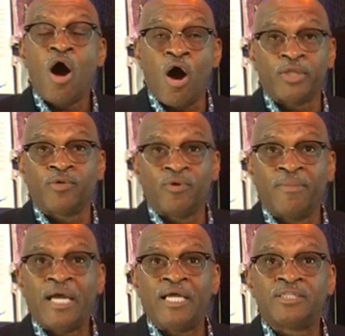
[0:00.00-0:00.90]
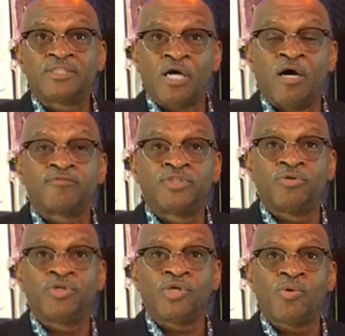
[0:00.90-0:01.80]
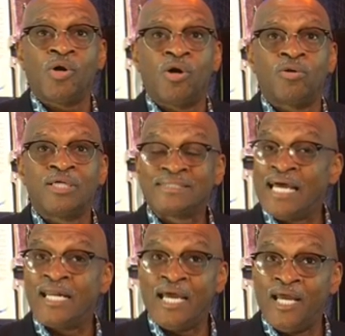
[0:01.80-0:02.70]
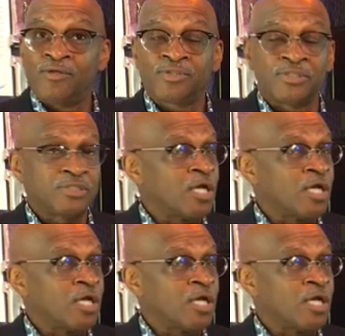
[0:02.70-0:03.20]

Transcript: are the remains of two-year-old Hosanna Anderson's.